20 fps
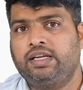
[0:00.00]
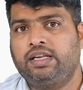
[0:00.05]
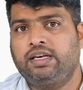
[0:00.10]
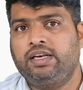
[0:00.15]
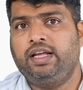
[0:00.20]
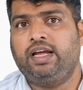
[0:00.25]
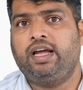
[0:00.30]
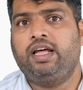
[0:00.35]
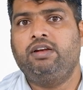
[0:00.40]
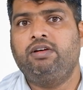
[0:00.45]

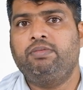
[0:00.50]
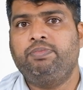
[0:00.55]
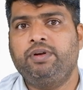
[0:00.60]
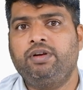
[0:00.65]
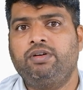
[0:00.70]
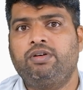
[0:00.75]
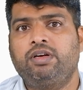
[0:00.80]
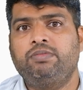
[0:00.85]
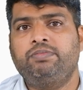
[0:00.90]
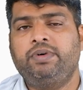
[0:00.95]
The
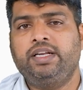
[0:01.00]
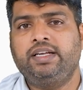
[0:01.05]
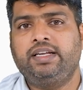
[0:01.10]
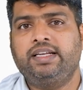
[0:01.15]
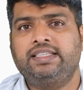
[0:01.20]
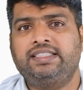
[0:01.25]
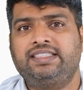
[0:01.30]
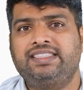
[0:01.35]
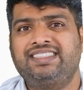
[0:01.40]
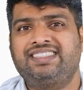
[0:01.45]
allopurinol
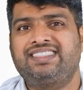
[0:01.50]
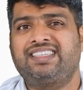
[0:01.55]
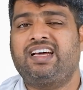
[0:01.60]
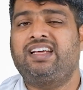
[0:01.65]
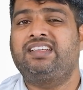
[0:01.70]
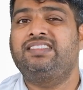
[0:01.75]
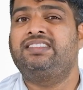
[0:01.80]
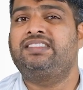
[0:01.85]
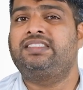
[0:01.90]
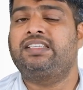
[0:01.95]
medications
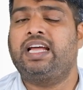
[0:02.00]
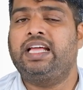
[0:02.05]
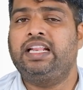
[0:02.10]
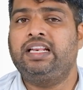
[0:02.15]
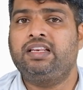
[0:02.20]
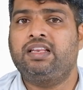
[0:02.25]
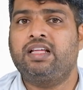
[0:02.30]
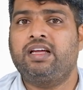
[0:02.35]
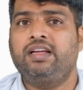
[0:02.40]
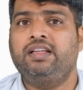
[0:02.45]
are
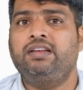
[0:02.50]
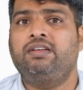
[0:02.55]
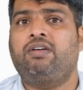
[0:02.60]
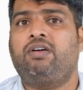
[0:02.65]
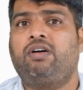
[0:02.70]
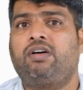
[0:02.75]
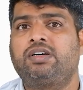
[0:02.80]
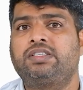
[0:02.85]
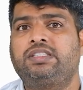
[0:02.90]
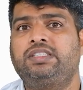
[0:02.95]
xanthine
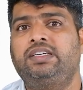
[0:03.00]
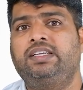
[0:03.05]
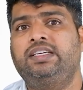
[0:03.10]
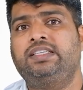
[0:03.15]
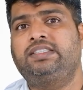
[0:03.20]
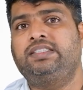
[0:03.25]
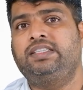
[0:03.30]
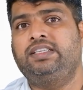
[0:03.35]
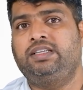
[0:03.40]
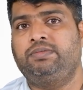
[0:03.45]

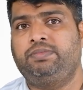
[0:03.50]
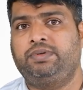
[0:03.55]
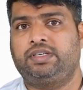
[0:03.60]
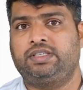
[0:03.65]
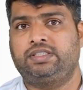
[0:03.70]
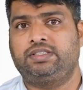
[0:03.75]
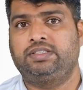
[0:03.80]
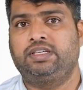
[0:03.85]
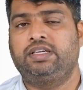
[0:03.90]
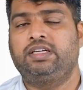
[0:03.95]
oxidase
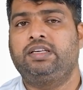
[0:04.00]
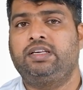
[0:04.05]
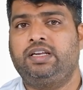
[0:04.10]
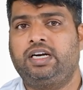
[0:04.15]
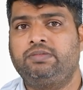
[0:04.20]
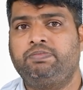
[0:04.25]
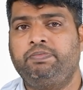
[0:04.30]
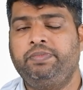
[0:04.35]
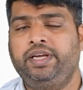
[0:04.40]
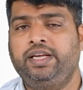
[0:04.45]
inhibitors.
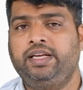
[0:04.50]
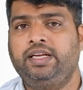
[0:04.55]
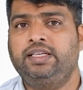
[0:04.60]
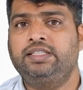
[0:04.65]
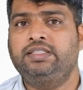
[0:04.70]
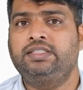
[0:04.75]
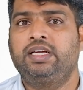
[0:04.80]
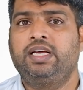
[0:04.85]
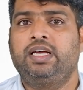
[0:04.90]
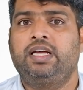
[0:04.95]
That
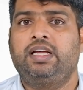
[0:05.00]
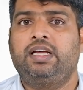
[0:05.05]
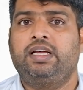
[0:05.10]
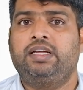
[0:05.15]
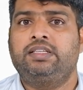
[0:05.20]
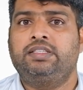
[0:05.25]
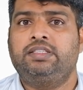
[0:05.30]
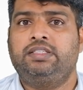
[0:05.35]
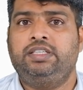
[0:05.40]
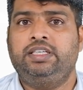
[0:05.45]
means
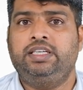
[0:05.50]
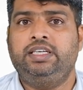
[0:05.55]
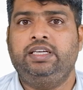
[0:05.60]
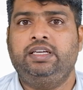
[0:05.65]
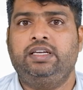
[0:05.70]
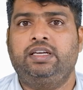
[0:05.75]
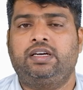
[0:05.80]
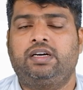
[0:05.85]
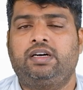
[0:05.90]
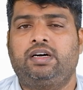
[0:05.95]

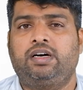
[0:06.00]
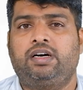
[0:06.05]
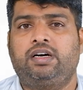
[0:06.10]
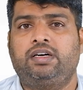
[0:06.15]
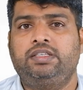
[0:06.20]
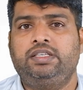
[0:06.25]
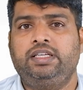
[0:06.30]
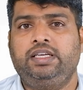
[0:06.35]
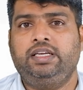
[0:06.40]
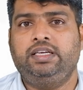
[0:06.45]
the
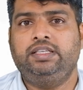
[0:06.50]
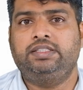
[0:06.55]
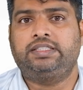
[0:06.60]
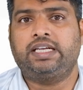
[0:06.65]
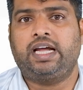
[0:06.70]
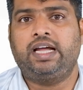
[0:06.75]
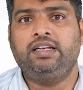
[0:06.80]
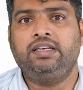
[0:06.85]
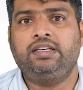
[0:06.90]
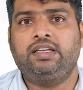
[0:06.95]

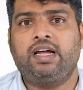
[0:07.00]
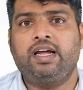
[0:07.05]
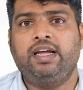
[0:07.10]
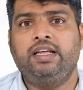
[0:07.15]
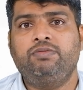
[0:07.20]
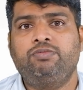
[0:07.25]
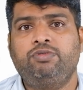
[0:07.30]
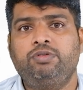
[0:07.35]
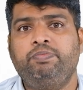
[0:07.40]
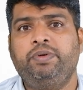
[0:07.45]

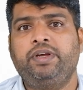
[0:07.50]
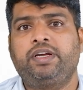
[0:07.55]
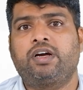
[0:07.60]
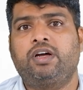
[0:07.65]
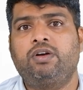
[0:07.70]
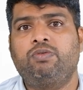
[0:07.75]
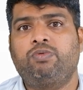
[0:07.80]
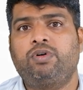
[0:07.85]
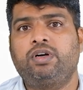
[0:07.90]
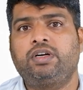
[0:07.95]
xanthine would be
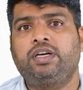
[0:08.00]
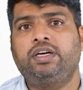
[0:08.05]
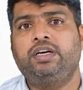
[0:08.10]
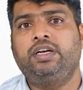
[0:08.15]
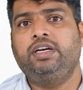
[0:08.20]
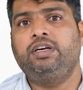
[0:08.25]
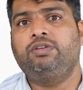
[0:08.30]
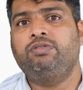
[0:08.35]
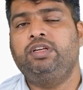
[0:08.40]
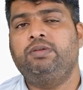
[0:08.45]
converted
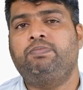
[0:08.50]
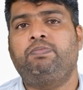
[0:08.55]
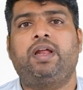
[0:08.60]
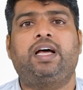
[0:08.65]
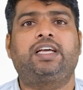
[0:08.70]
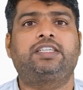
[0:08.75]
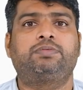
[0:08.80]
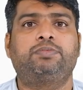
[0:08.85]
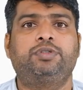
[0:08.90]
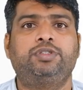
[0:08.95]
into the
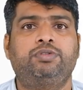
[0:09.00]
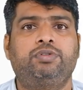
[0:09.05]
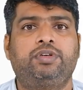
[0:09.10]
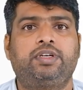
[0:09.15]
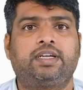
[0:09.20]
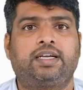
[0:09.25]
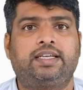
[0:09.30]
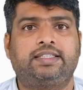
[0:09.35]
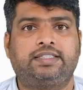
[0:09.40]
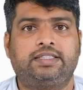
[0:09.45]
plasma
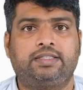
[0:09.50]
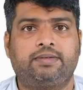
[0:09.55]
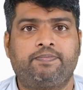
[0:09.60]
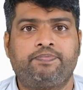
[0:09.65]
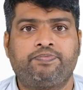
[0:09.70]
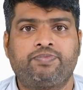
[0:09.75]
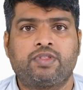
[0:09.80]
uric acid.